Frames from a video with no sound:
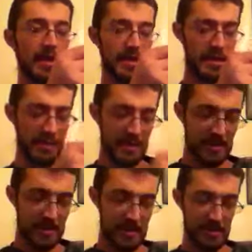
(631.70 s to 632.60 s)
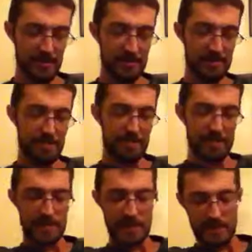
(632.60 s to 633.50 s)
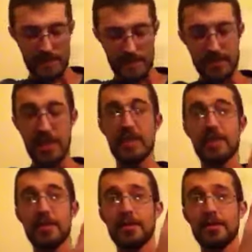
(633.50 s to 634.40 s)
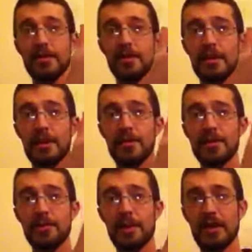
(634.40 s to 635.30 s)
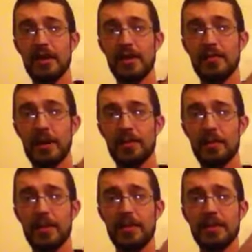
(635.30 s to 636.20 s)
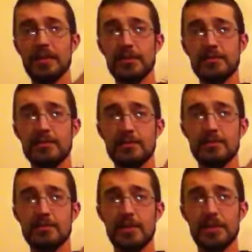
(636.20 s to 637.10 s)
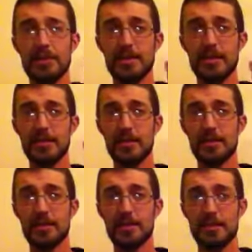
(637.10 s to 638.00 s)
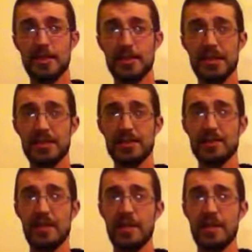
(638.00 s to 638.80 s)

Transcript: and in this container, in which brand I am not promoting, I'm sure you all know what it is,